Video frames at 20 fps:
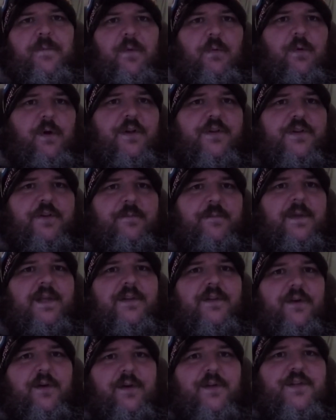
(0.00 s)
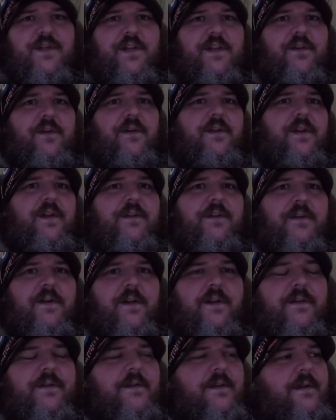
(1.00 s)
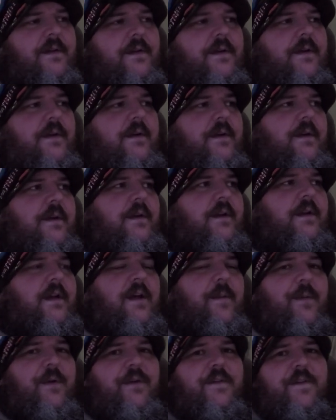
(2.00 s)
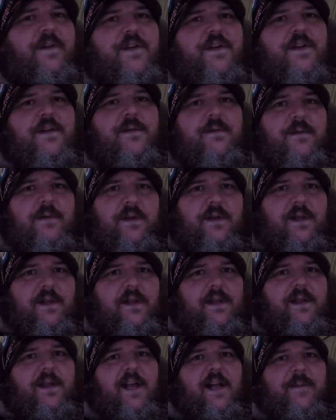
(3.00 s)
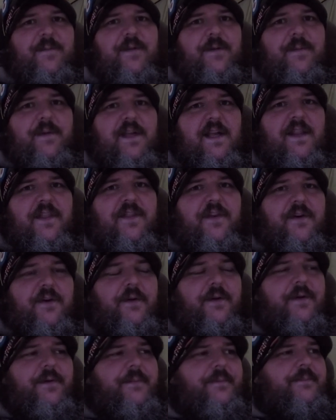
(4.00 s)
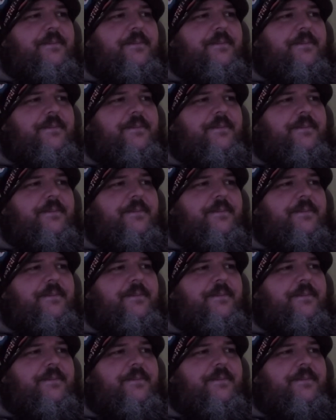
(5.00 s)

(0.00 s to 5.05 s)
watching me talk shit on the internet about fishing helped him get through.